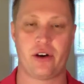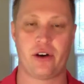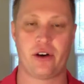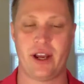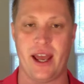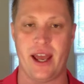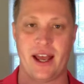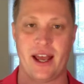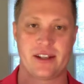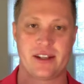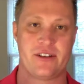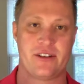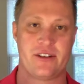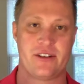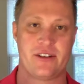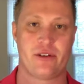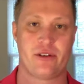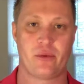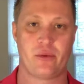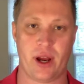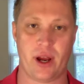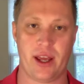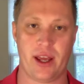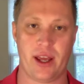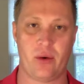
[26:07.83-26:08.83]
has different
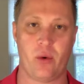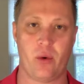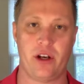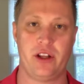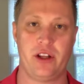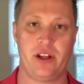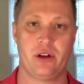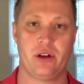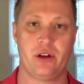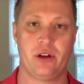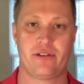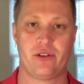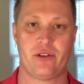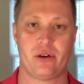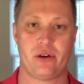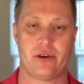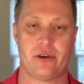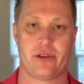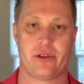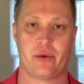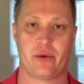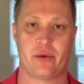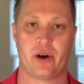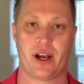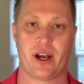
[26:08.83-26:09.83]
rank. What do you look for
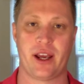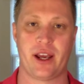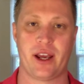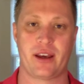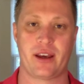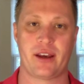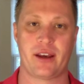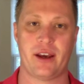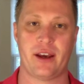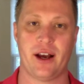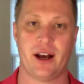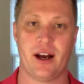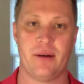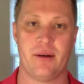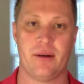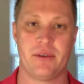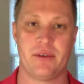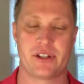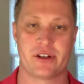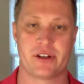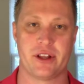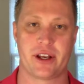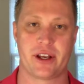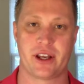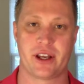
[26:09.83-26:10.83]
with rank? Is
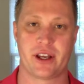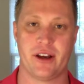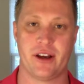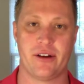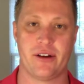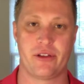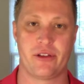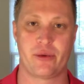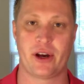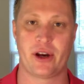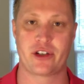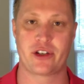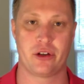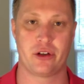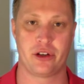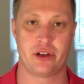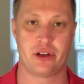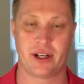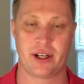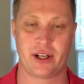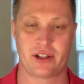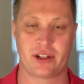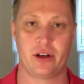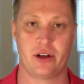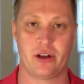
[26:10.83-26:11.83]
there like a threshold you
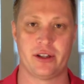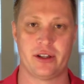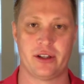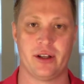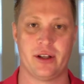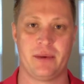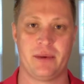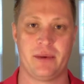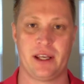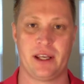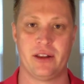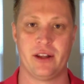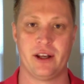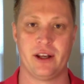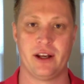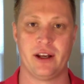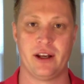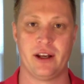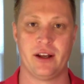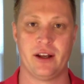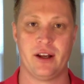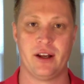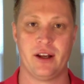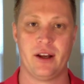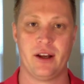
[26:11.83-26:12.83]
like to look be in the
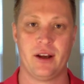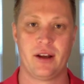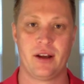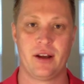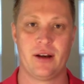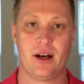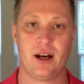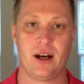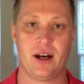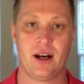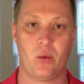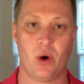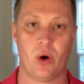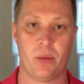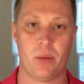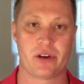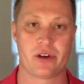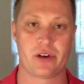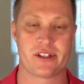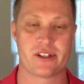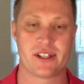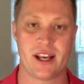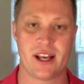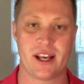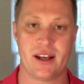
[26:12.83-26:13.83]

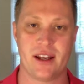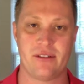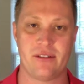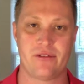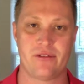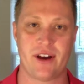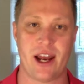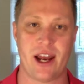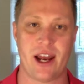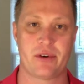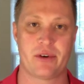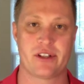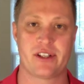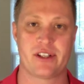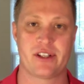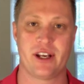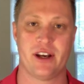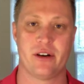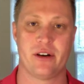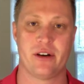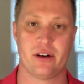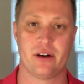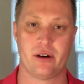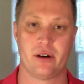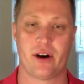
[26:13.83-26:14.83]
1%, 5%,
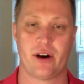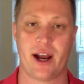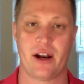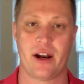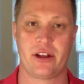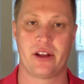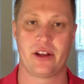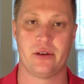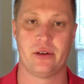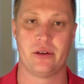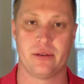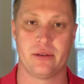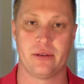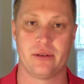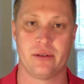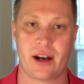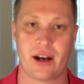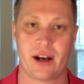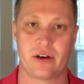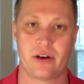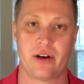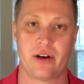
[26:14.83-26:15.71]
or how do you categorize?